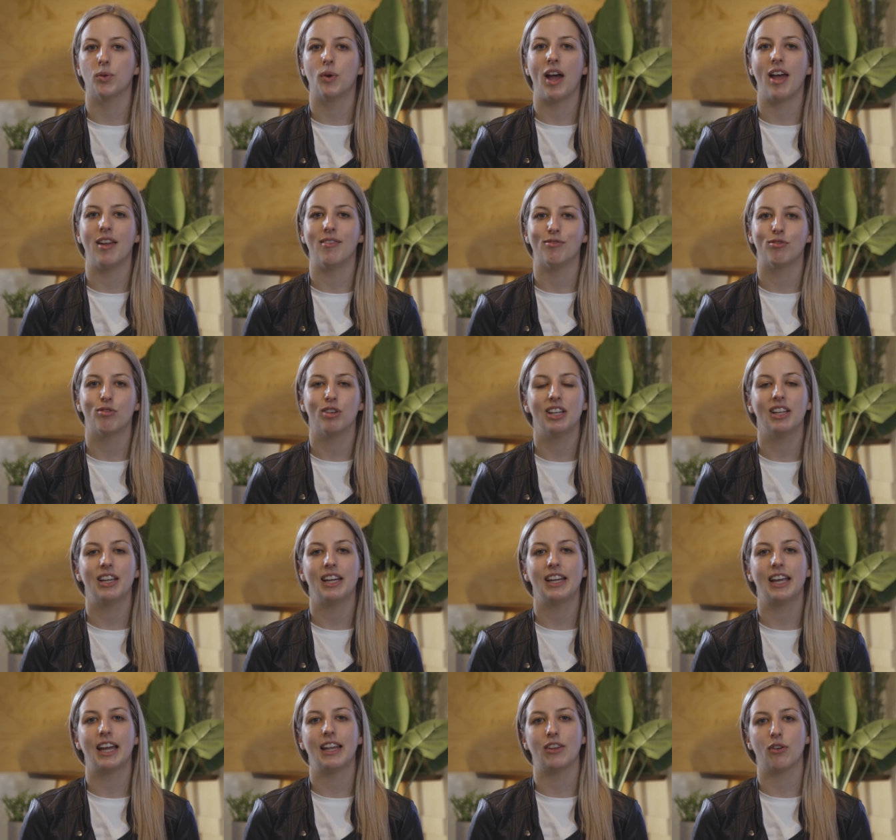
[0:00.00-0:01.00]
and really
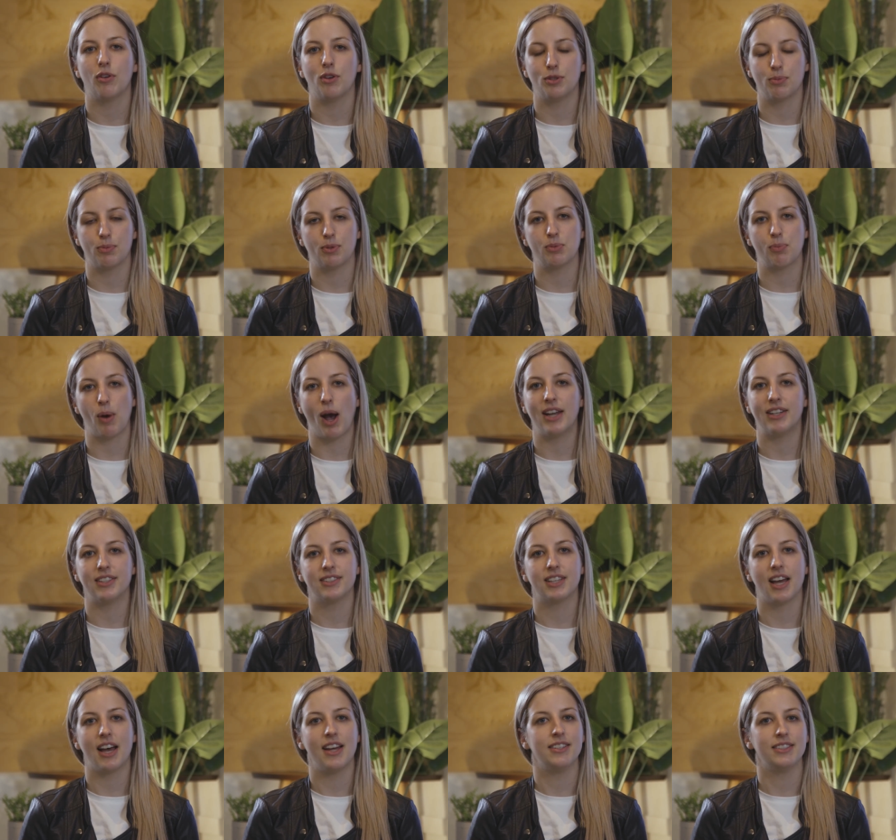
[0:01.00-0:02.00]
get those spiders
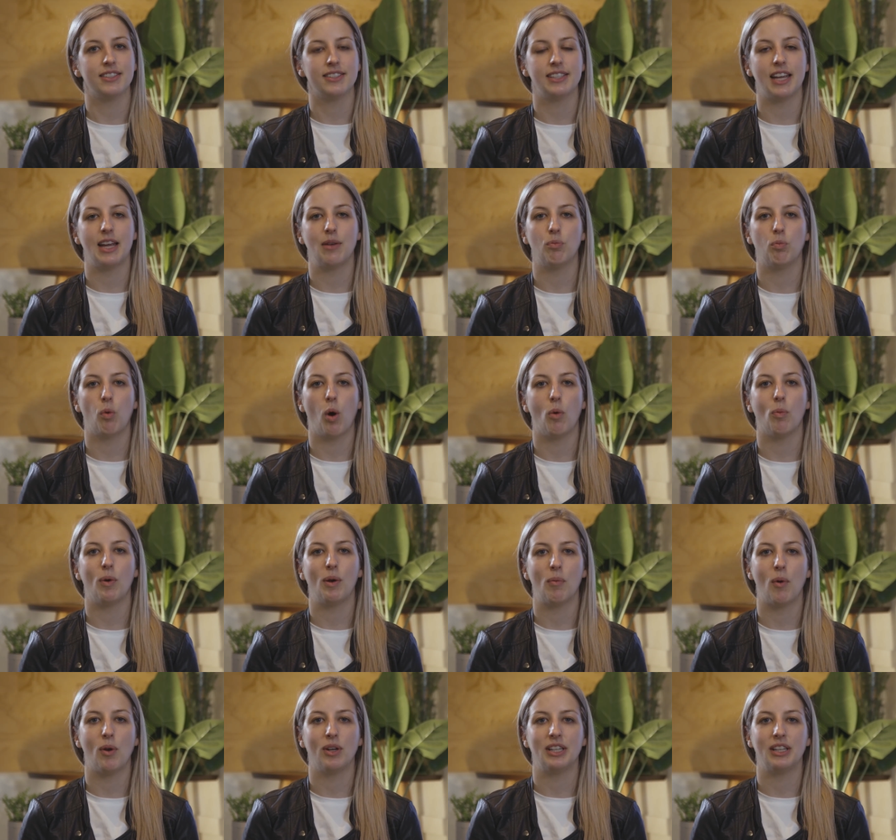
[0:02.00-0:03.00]
to understand what we're
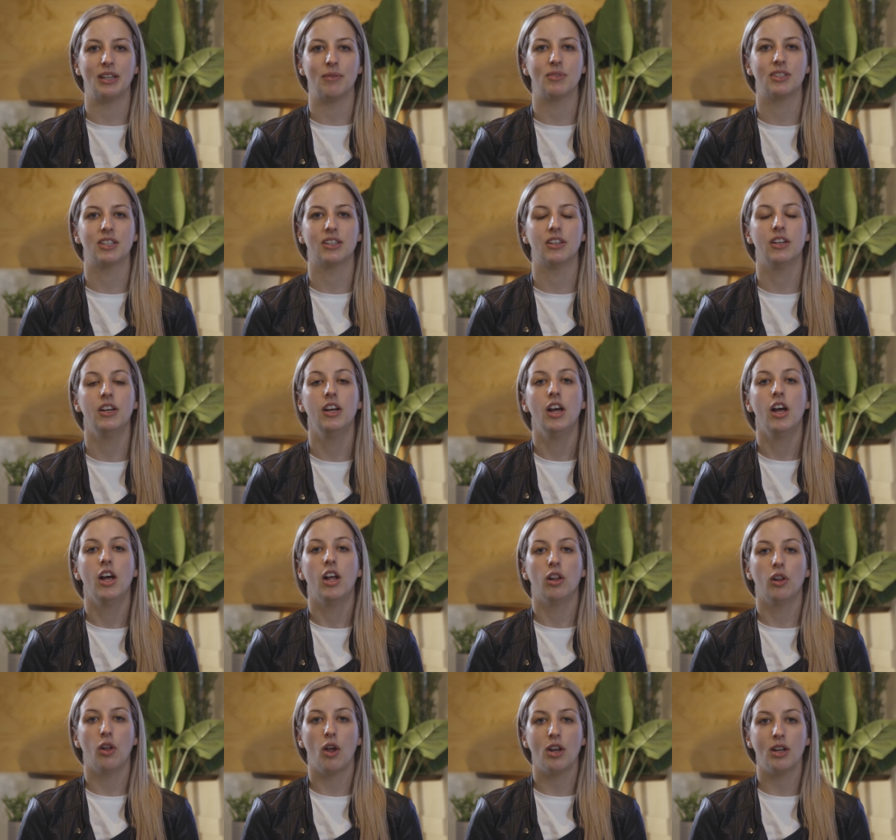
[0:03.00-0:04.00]
wanting them to
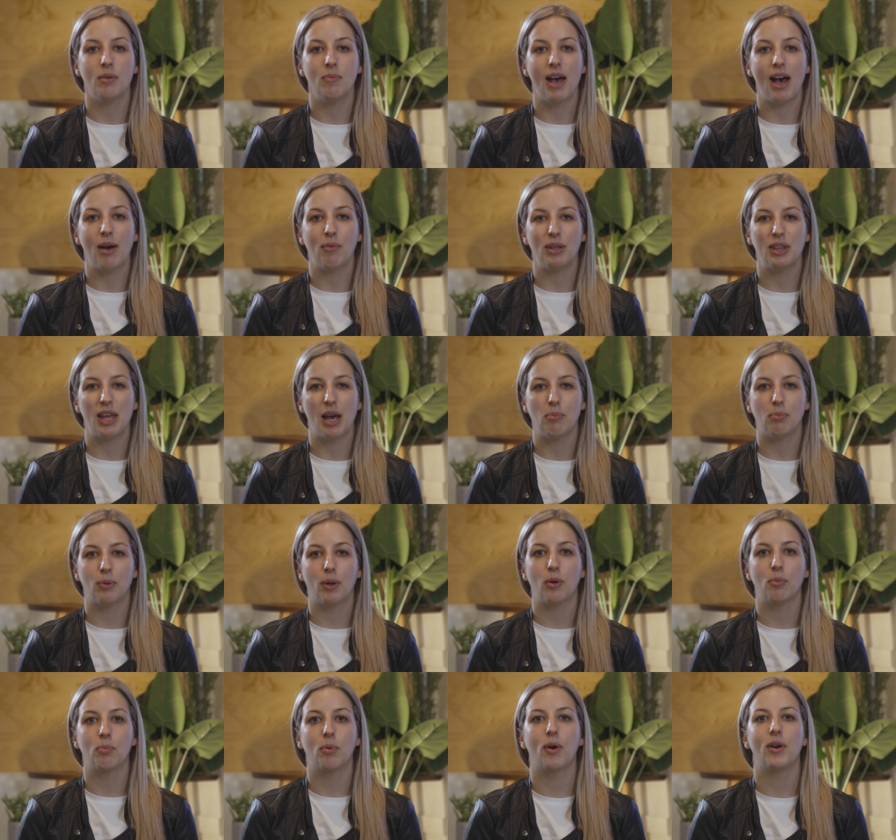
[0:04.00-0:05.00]
learn about with that
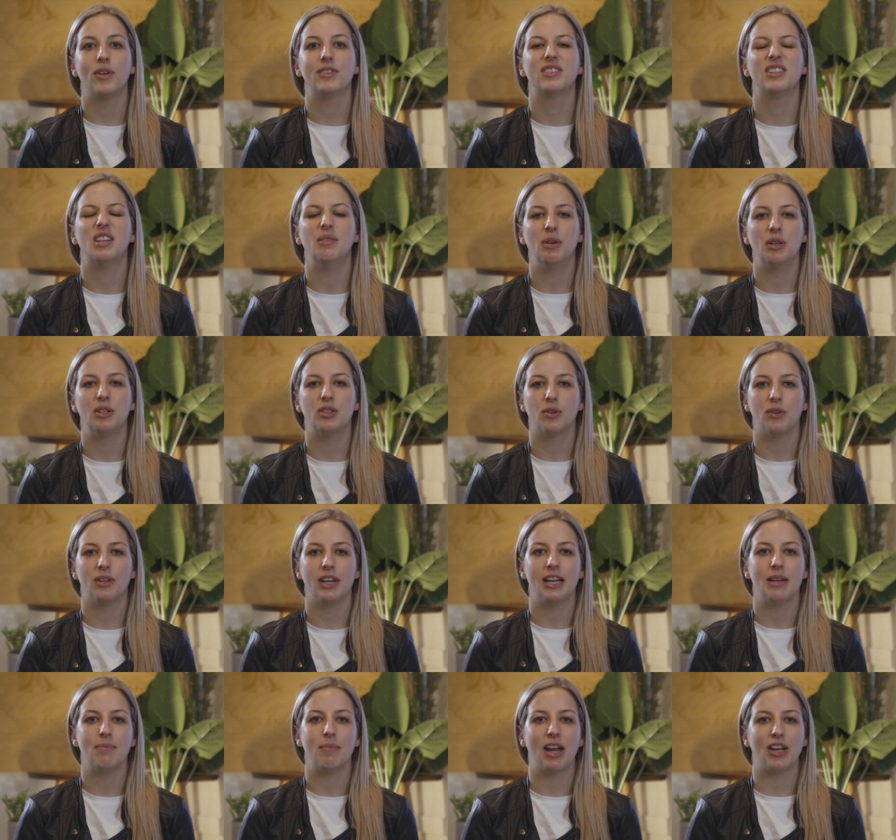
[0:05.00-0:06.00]
blog post, then we do
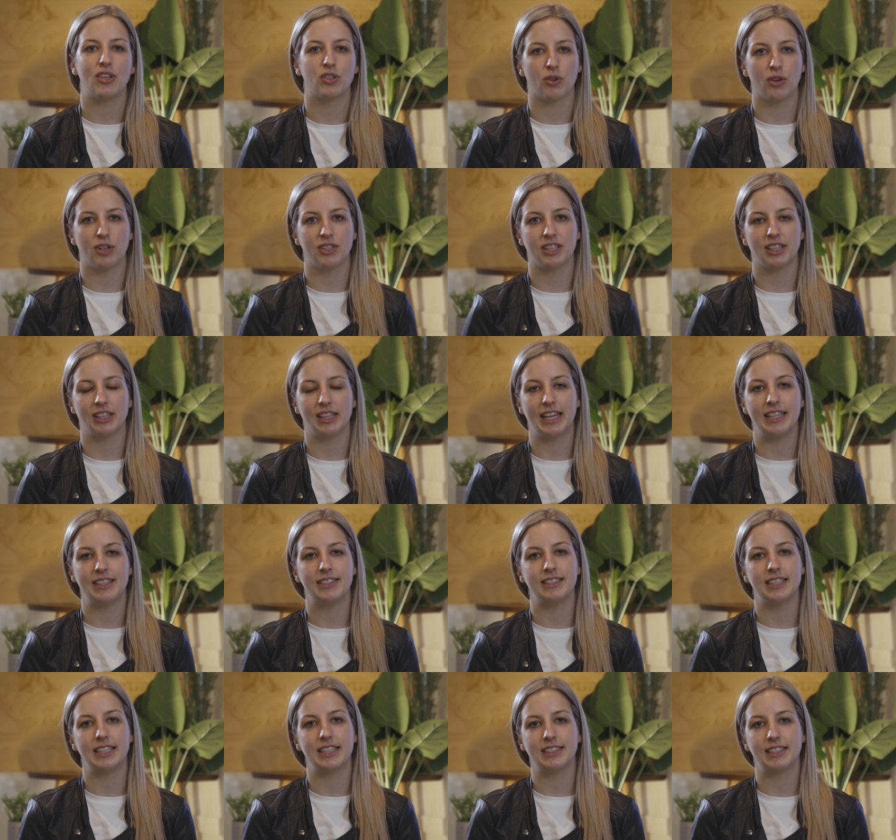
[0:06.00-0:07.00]
need to make sure it's at
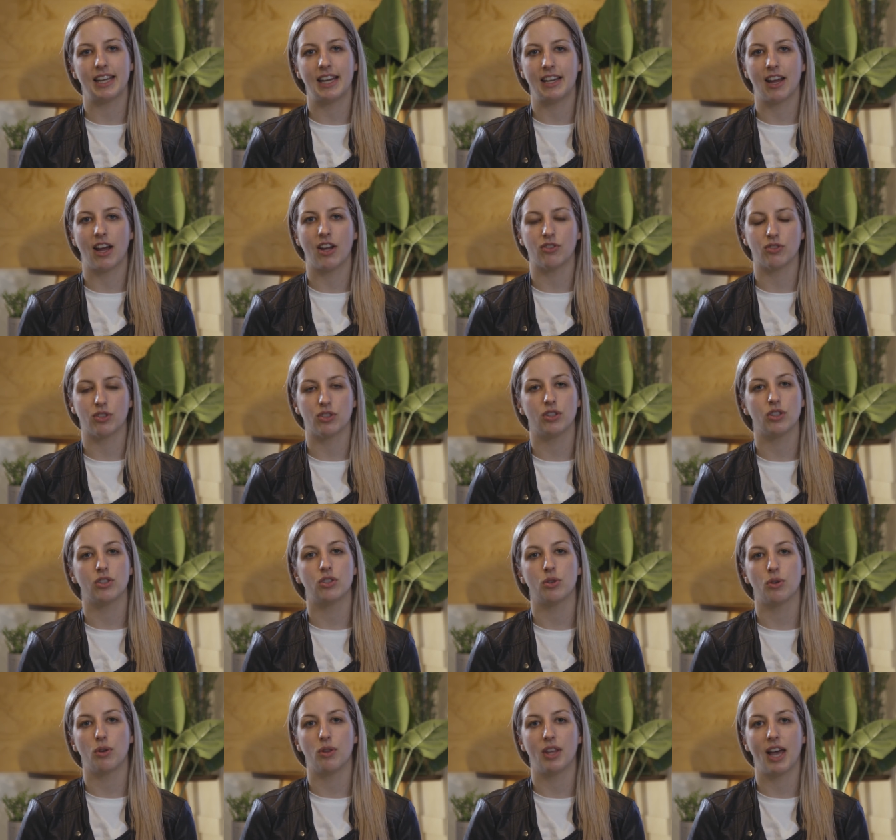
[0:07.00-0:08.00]
least 1,600 to
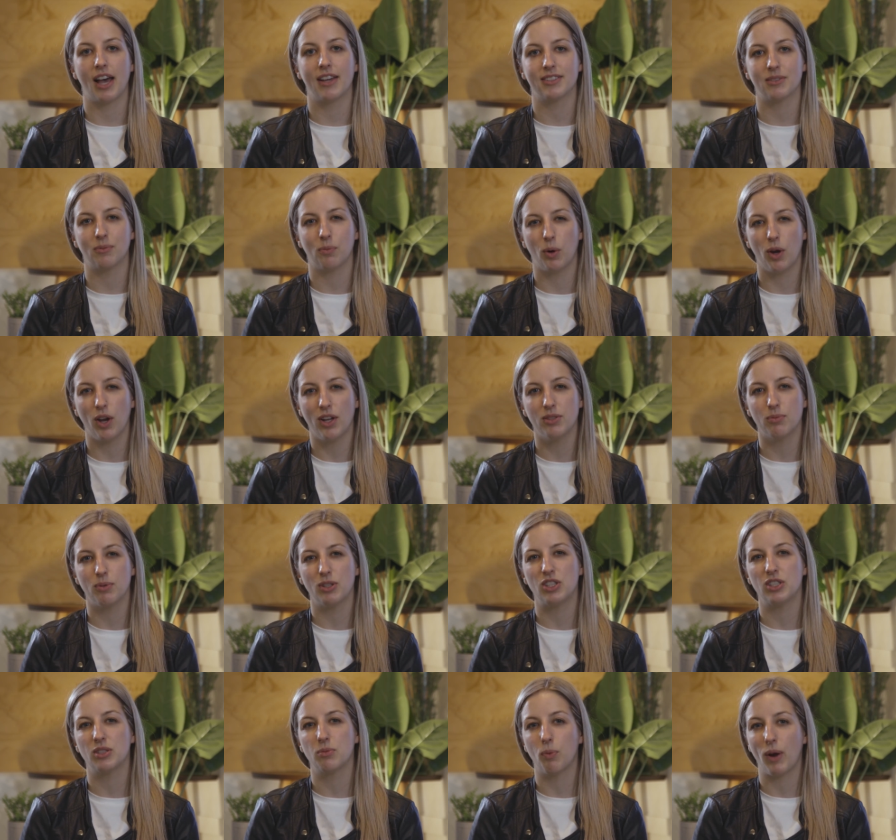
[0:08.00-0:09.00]
2,000 words,
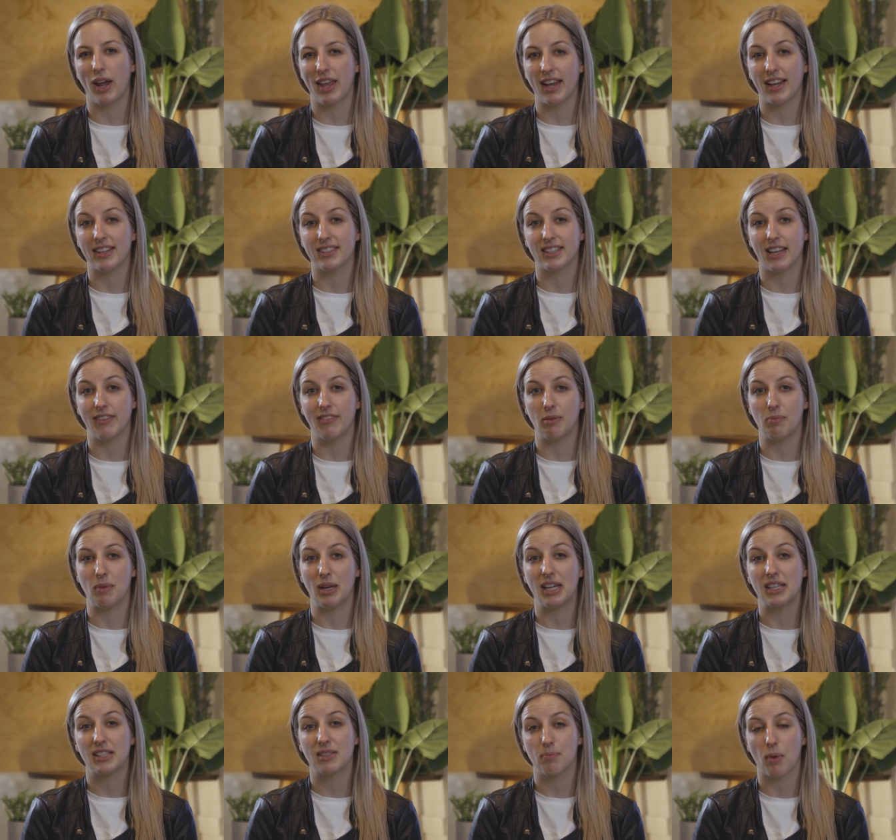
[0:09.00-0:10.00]
which is where that 7
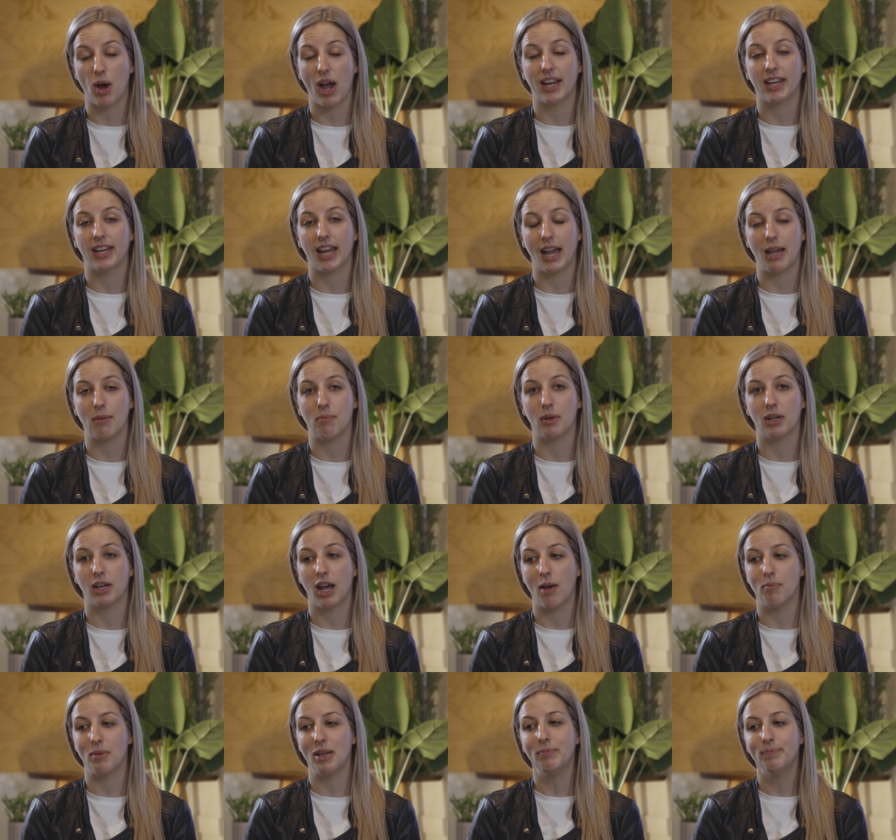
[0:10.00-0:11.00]
minutes might
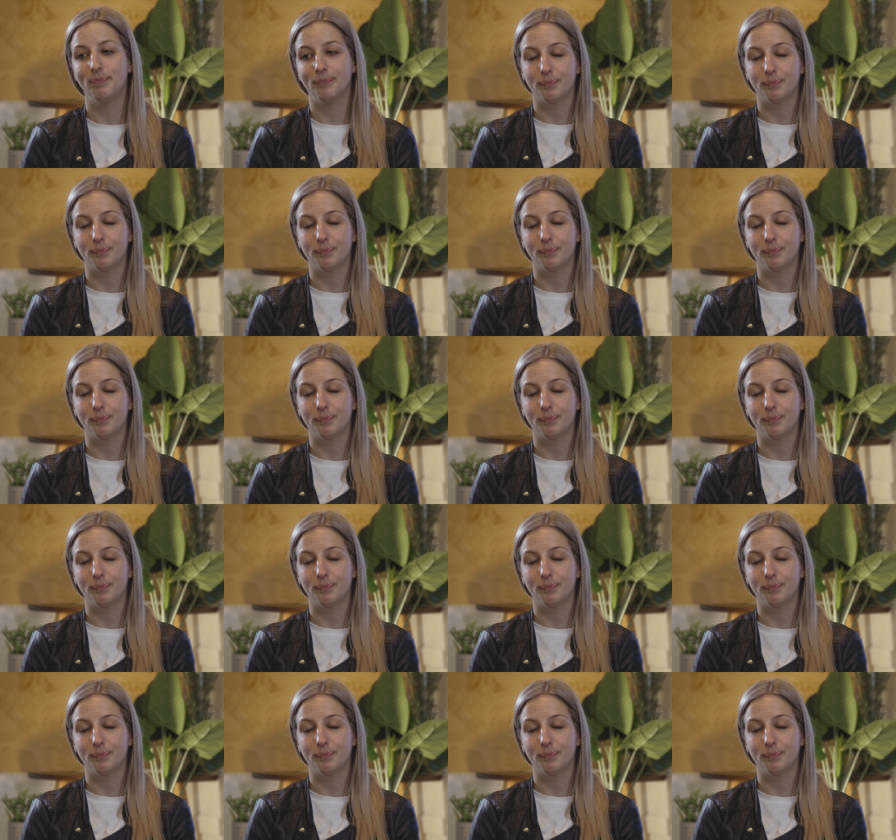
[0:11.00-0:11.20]
come in.